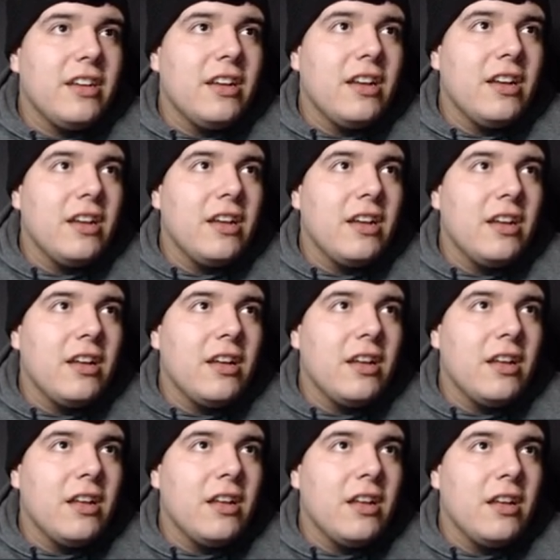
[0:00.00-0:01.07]

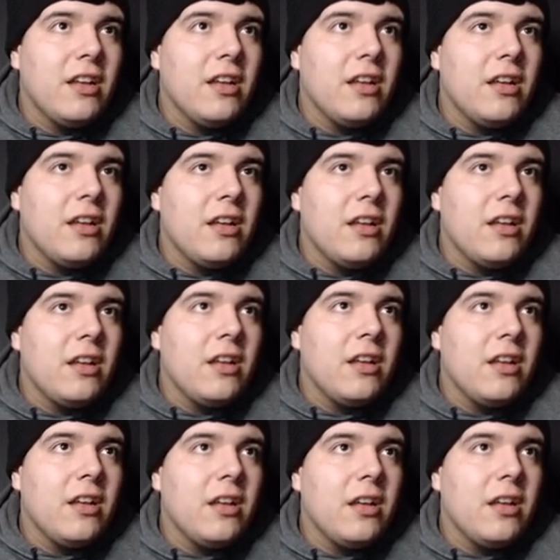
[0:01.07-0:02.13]

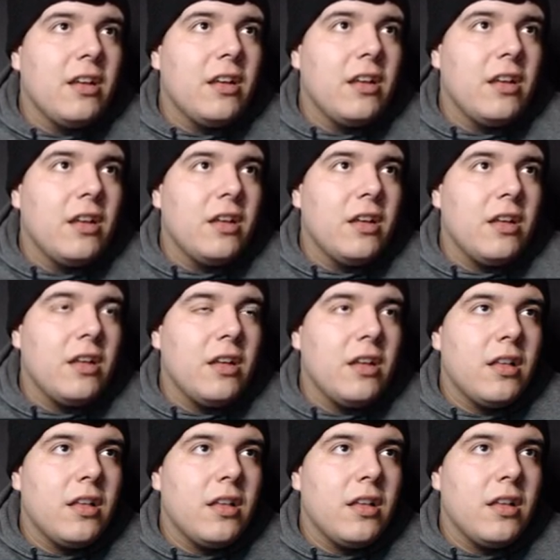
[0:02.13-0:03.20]

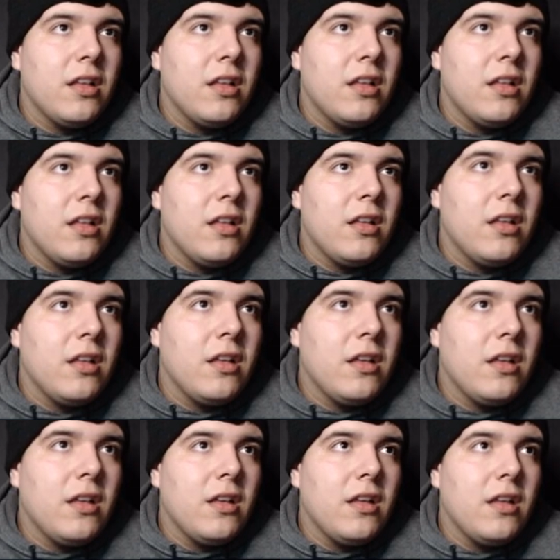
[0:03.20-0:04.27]

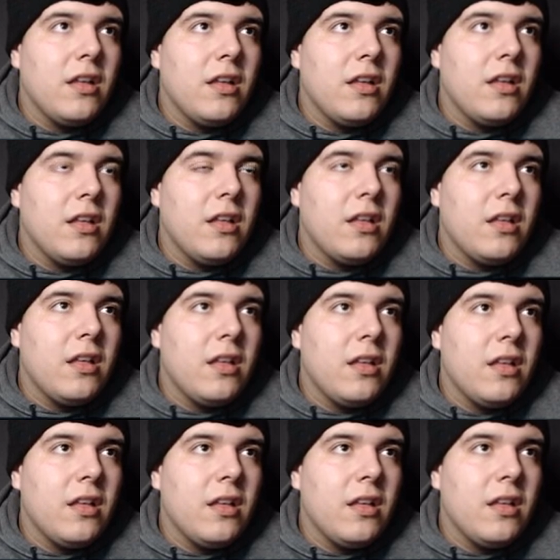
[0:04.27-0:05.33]

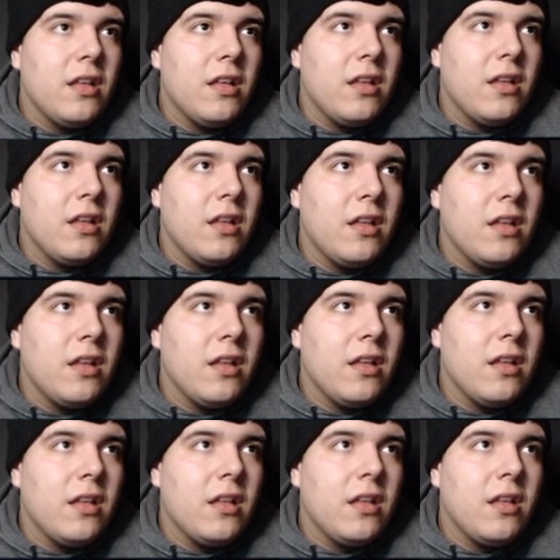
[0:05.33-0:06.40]

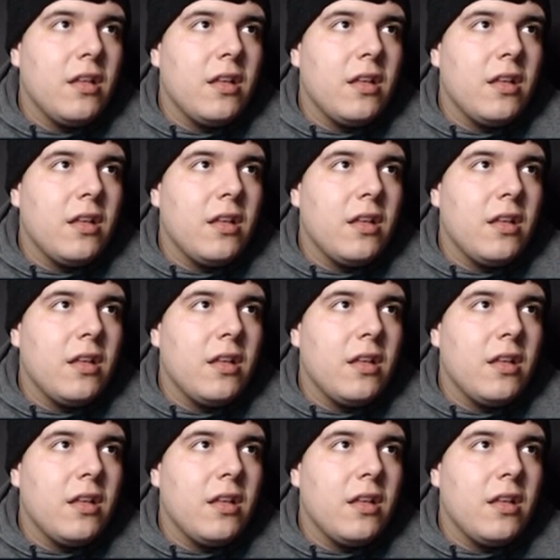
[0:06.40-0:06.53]
(silence)